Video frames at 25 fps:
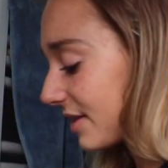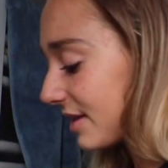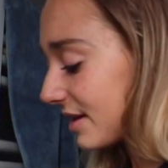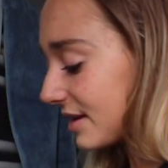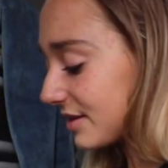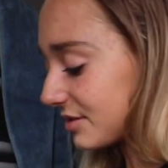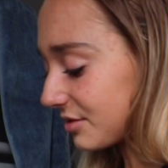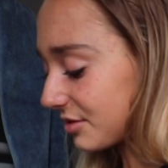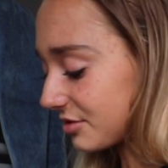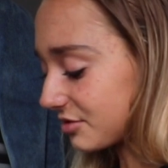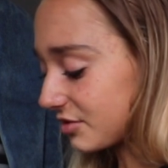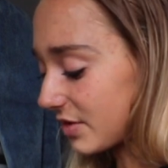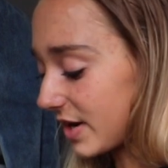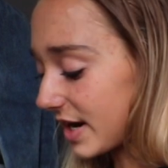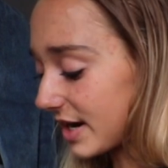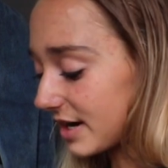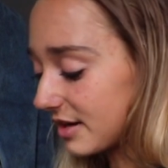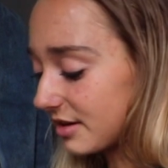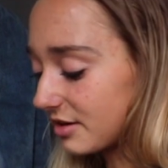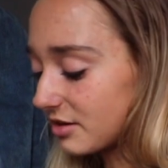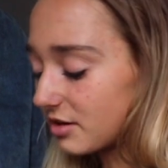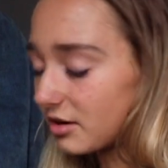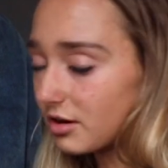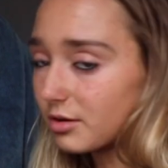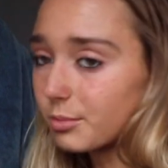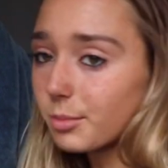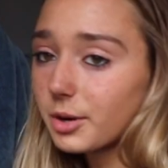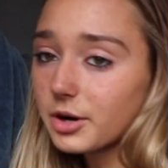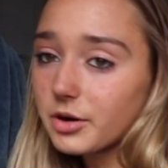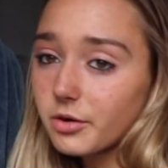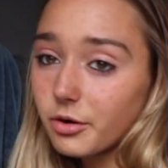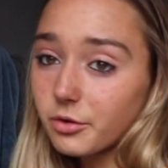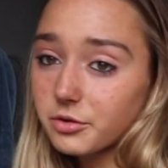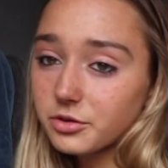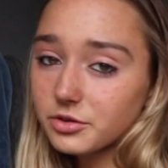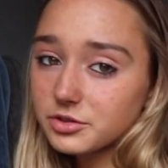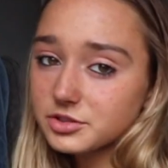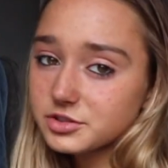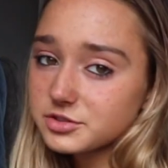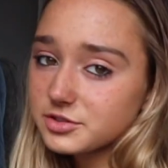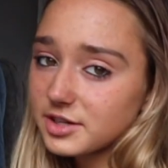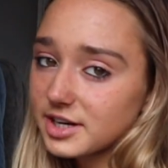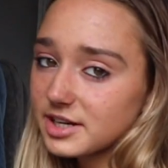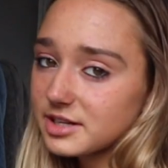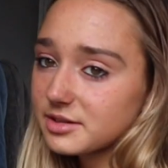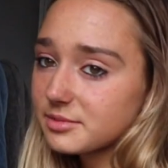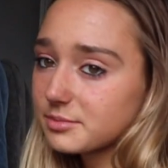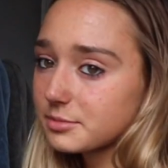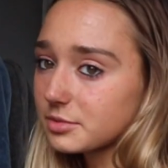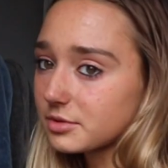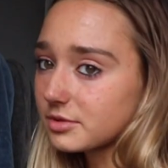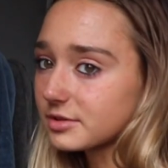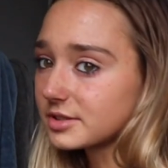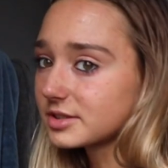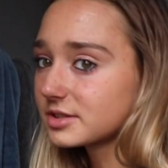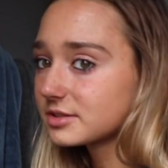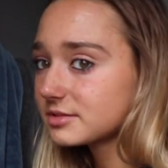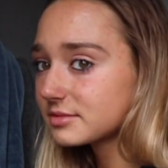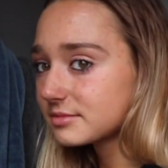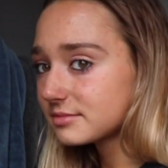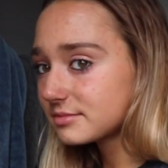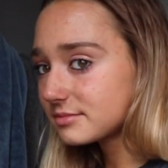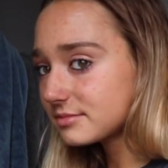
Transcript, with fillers: is Australian. Oh my god, Australian boys.